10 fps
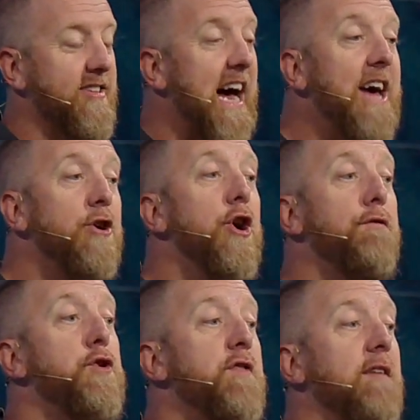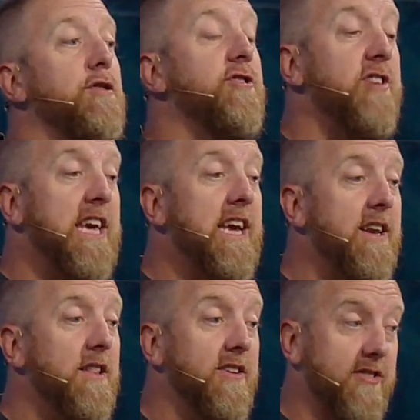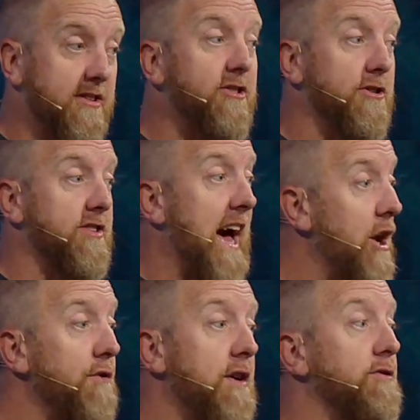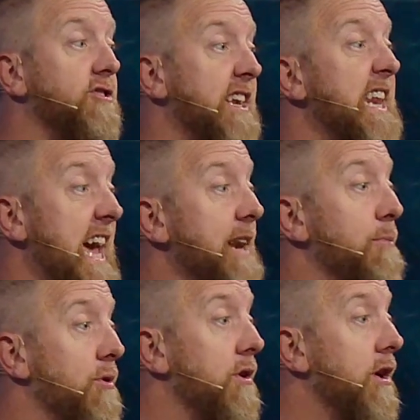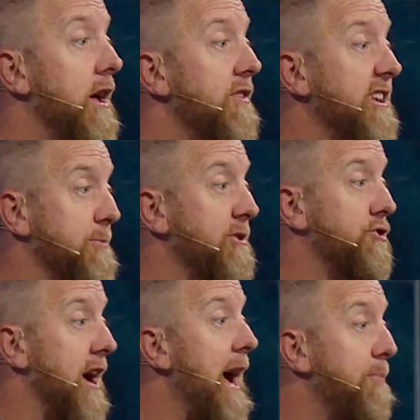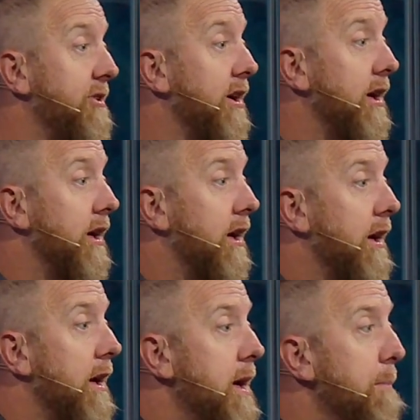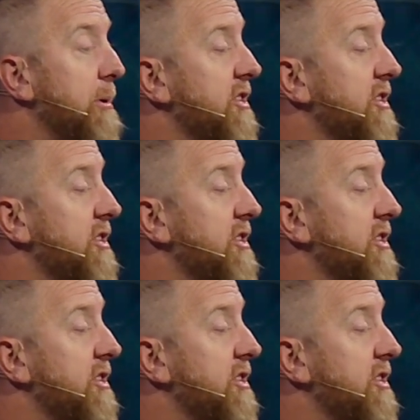And I don't know if you've ever seen, listen, seriously, I don't know if you've ever seen an animal that has been trapped, but the